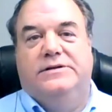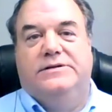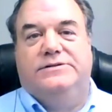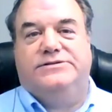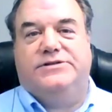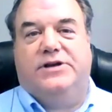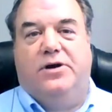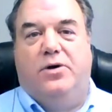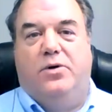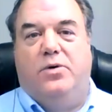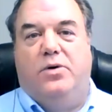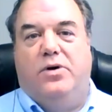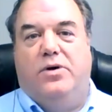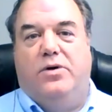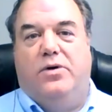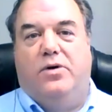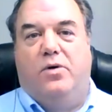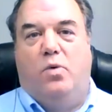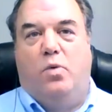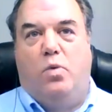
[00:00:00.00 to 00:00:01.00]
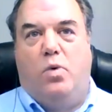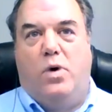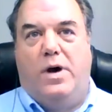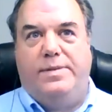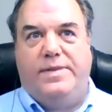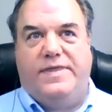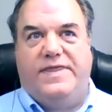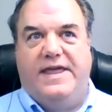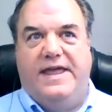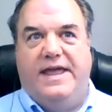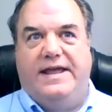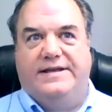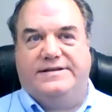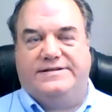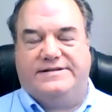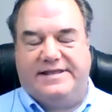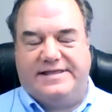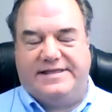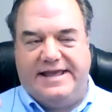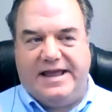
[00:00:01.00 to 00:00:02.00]
So one thing is
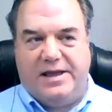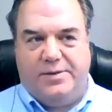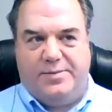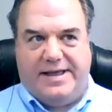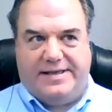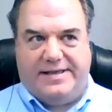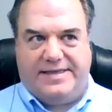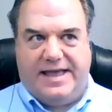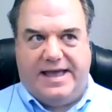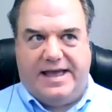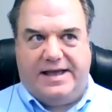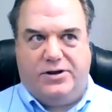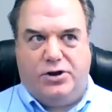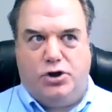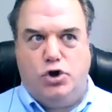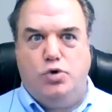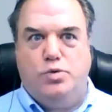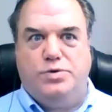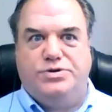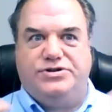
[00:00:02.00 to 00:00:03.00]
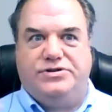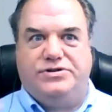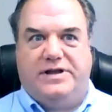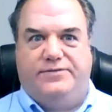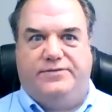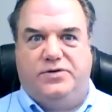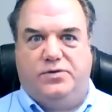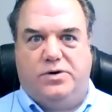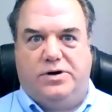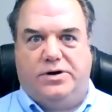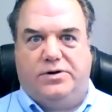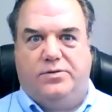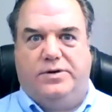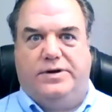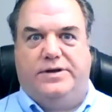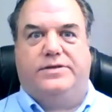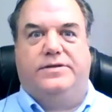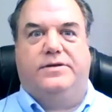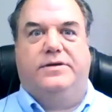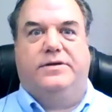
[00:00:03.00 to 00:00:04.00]
to think about that. Who would you love to work with